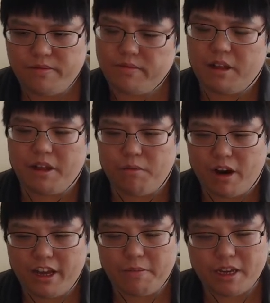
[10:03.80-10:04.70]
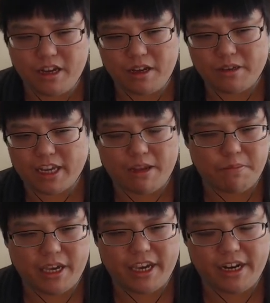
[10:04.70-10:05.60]
I'm not writing because I get
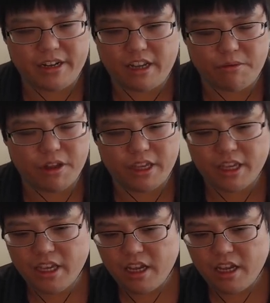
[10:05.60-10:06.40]
paid. Not really.